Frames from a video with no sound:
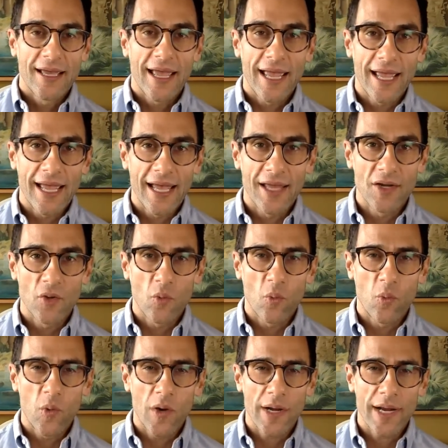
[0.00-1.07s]
and
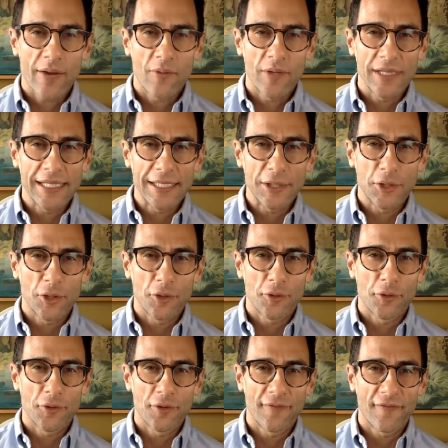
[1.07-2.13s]
what I really
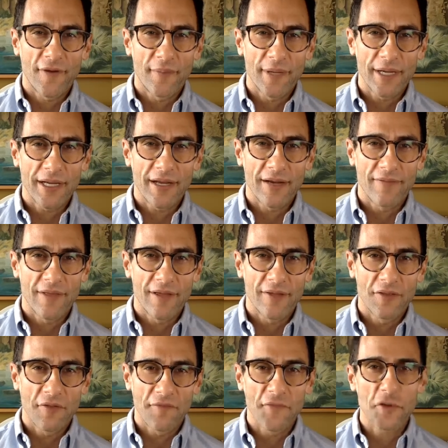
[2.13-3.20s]
learned from it, kind of
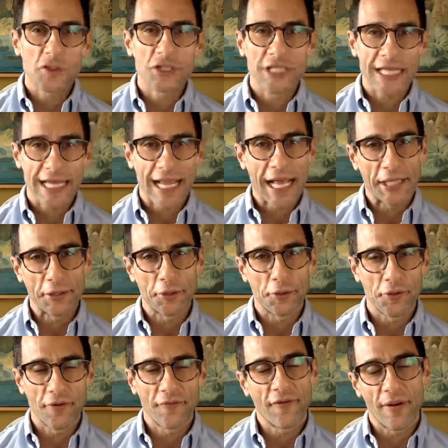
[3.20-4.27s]
the first thing I
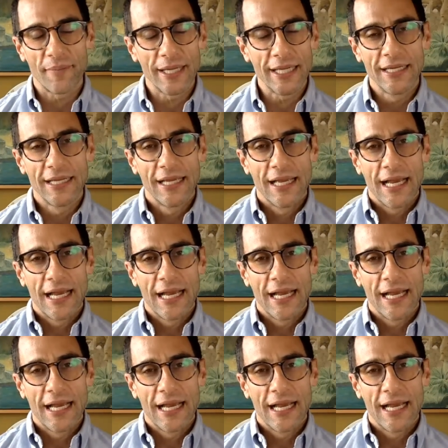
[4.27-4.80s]
learned from it.